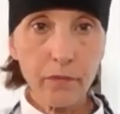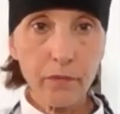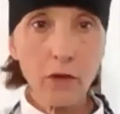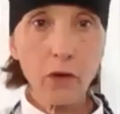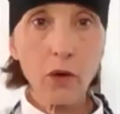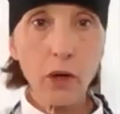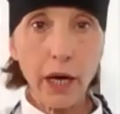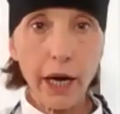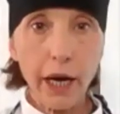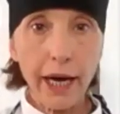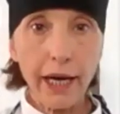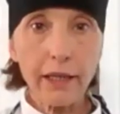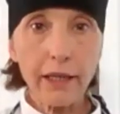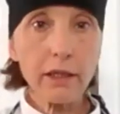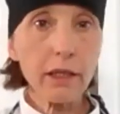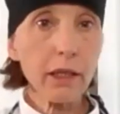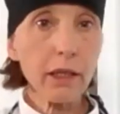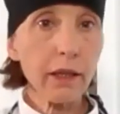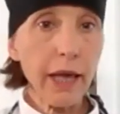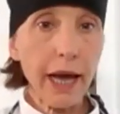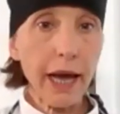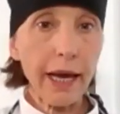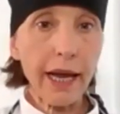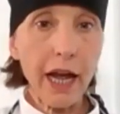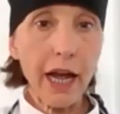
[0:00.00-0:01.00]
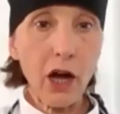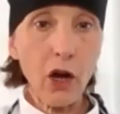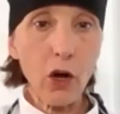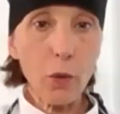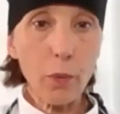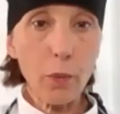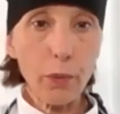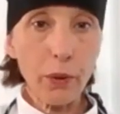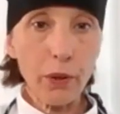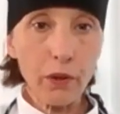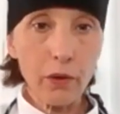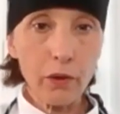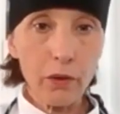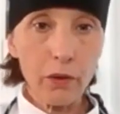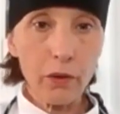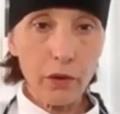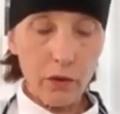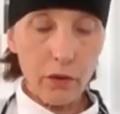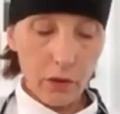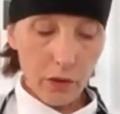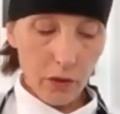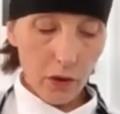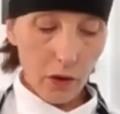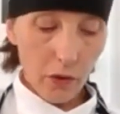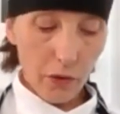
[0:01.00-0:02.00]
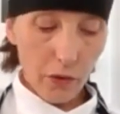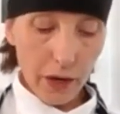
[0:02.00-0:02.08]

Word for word: Okay, did that help? All